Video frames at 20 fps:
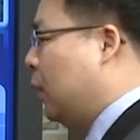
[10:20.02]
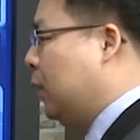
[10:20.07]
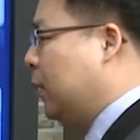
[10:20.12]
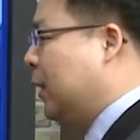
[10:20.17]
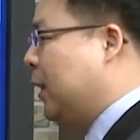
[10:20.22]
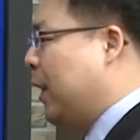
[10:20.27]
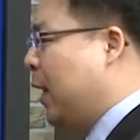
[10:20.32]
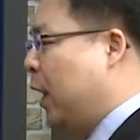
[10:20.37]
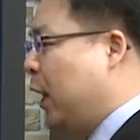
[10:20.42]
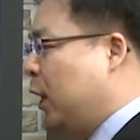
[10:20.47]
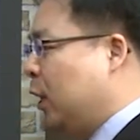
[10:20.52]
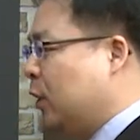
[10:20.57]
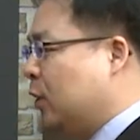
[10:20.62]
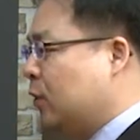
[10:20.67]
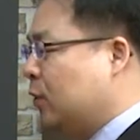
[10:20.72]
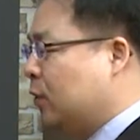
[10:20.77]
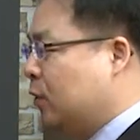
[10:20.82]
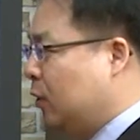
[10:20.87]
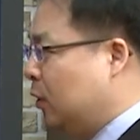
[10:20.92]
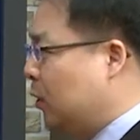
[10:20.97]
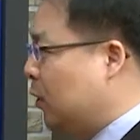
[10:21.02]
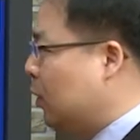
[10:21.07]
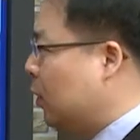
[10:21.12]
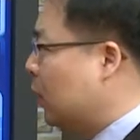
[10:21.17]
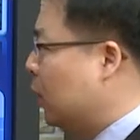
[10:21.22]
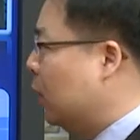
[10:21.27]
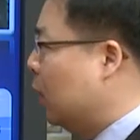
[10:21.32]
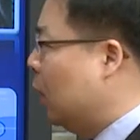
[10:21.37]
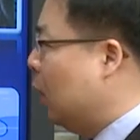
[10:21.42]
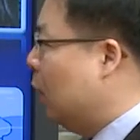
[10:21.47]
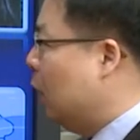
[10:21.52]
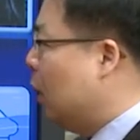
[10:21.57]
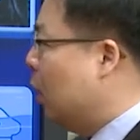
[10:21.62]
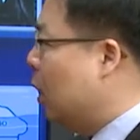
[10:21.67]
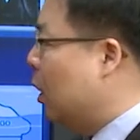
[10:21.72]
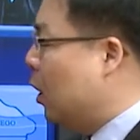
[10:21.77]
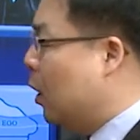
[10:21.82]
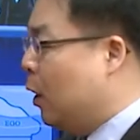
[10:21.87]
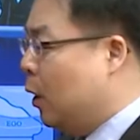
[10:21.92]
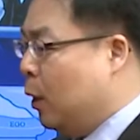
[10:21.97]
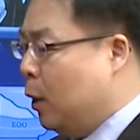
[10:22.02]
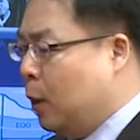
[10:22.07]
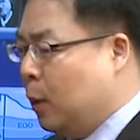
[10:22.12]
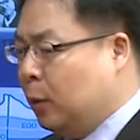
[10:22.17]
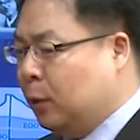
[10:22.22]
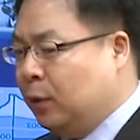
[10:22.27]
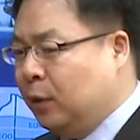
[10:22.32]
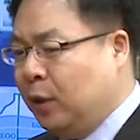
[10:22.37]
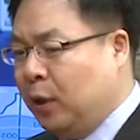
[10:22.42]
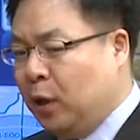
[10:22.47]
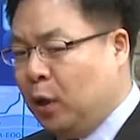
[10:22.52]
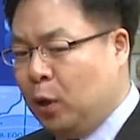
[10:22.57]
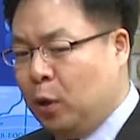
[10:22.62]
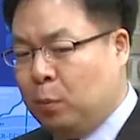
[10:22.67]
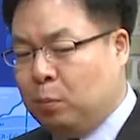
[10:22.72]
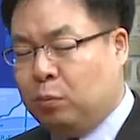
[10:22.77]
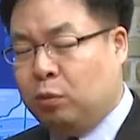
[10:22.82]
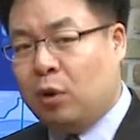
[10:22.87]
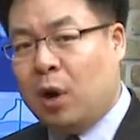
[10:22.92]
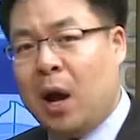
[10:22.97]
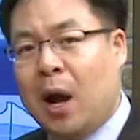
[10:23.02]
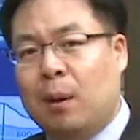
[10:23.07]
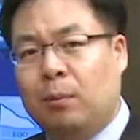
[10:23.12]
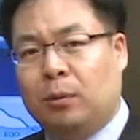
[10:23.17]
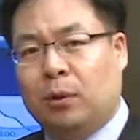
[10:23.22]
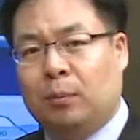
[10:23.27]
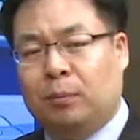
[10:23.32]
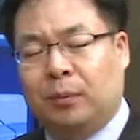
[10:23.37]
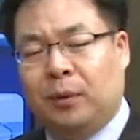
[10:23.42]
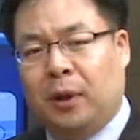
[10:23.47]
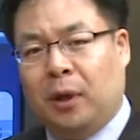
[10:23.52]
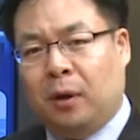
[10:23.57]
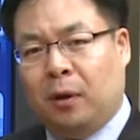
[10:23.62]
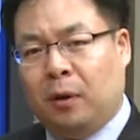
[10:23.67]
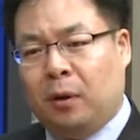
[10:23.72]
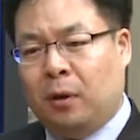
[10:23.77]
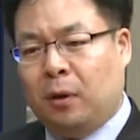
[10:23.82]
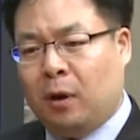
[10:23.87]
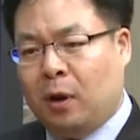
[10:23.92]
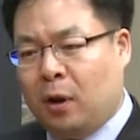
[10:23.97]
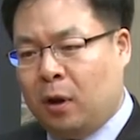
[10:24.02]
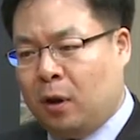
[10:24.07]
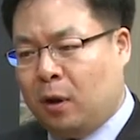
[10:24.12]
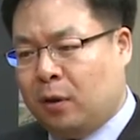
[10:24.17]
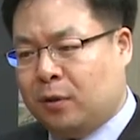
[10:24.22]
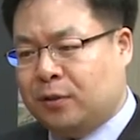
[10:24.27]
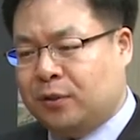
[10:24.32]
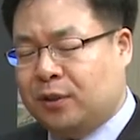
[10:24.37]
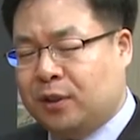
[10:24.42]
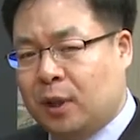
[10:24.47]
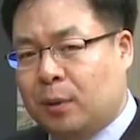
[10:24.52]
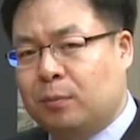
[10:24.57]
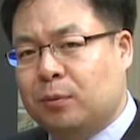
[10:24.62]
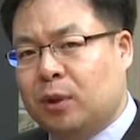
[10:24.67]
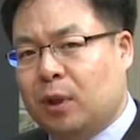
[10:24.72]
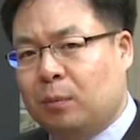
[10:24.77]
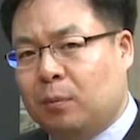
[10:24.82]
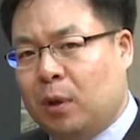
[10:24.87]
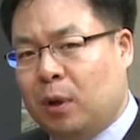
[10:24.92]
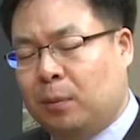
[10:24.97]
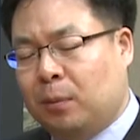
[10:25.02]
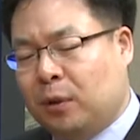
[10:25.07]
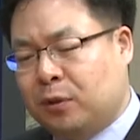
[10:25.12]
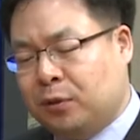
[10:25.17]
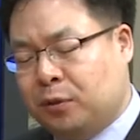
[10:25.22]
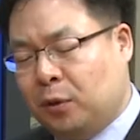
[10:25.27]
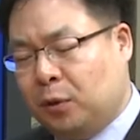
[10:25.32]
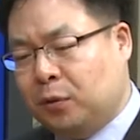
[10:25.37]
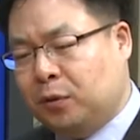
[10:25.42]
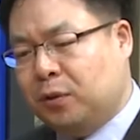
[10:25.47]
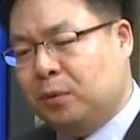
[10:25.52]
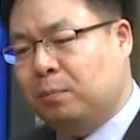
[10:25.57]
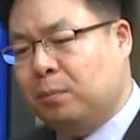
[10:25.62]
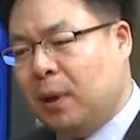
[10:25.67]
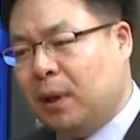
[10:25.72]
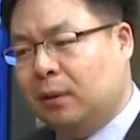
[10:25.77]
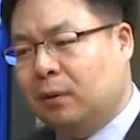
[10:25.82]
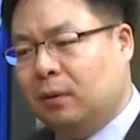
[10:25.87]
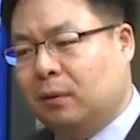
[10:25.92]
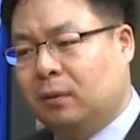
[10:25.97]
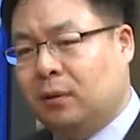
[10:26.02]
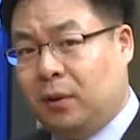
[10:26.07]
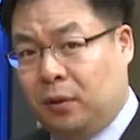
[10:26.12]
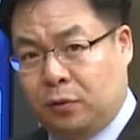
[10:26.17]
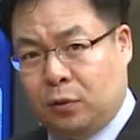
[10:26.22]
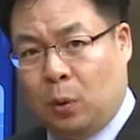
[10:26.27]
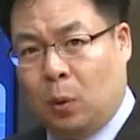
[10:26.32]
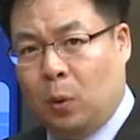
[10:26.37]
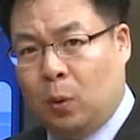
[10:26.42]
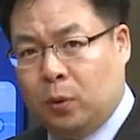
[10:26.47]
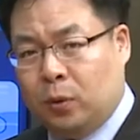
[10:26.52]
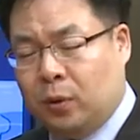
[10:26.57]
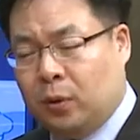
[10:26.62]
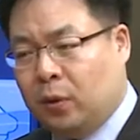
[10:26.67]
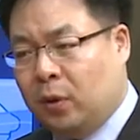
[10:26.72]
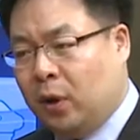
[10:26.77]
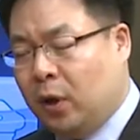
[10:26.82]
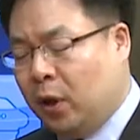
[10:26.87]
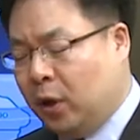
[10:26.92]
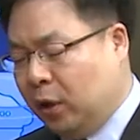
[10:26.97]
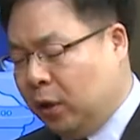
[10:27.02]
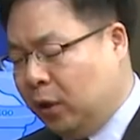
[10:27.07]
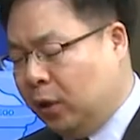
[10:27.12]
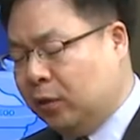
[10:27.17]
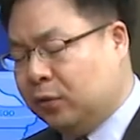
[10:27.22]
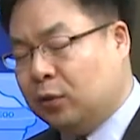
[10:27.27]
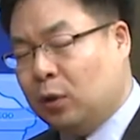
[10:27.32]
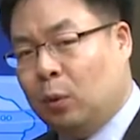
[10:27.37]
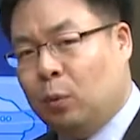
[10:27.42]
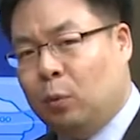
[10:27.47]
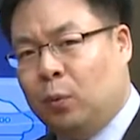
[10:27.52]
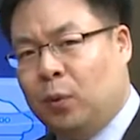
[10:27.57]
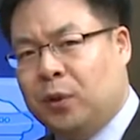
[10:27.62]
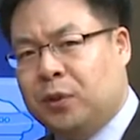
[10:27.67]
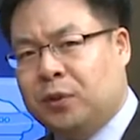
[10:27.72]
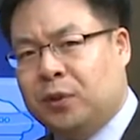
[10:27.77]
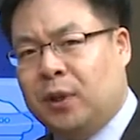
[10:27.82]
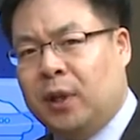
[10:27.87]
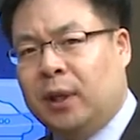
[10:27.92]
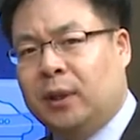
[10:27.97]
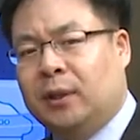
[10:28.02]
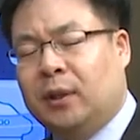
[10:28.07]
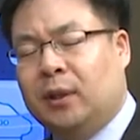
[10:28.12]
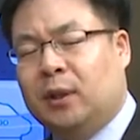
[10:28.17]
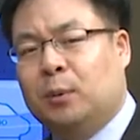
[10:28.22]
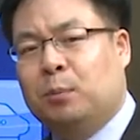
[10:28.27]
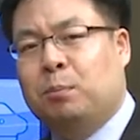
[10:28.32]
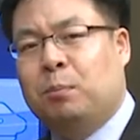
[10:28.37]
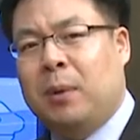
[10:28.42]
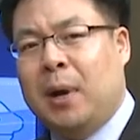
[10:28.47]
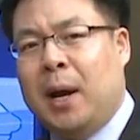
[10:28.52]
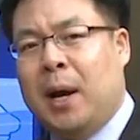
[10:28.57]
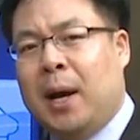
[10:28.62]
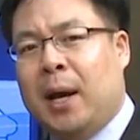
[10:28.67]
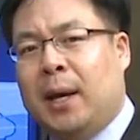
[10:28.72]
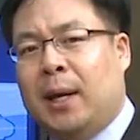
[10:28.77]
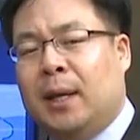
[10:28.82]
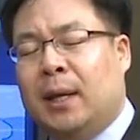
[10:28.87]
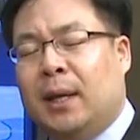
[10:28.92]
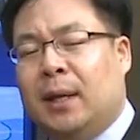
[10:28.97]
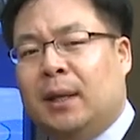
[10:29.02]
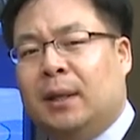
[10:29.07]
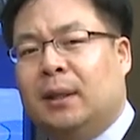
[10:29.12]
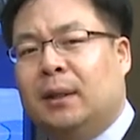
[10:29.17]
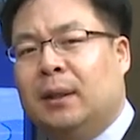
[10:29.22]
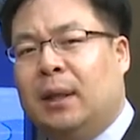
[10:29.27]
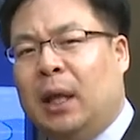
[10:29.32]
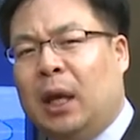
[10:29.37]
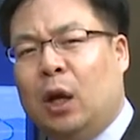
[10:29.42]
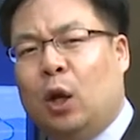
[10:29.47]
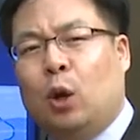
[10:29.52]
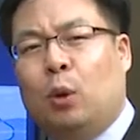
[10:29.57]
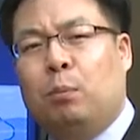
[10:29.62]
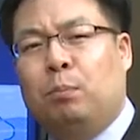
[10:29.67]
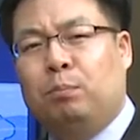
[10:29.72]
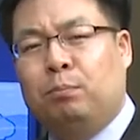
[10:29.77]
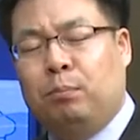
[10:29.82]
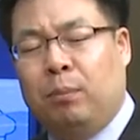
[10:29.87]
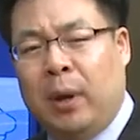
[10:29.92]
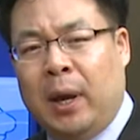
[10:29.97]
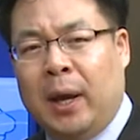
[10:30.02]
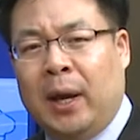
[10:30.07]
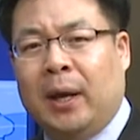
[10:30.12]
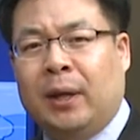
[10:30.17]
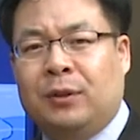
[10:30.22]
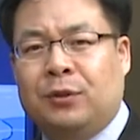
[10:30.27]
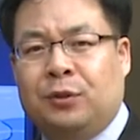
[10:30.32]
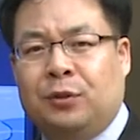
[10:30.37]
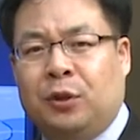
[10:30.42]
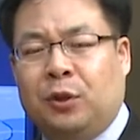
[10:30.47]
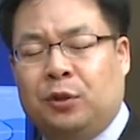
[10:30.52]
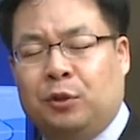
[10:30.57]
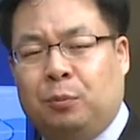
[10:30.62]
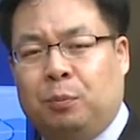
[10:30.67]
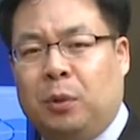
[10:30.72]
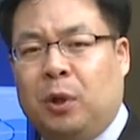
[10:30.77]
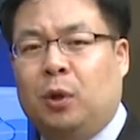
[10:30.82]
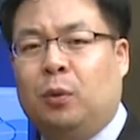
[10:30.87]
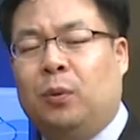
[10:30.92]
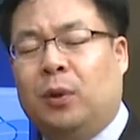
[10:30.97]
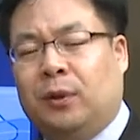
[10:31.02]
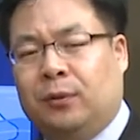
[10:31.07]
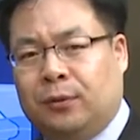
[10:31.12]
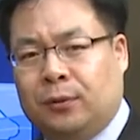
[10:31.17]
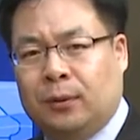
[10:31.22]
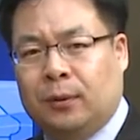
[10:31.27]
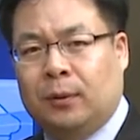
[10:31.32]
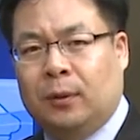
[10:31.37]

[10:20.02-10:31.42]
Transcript: they see their problem, their symptom of a certain mental disorder is originated by their past experience.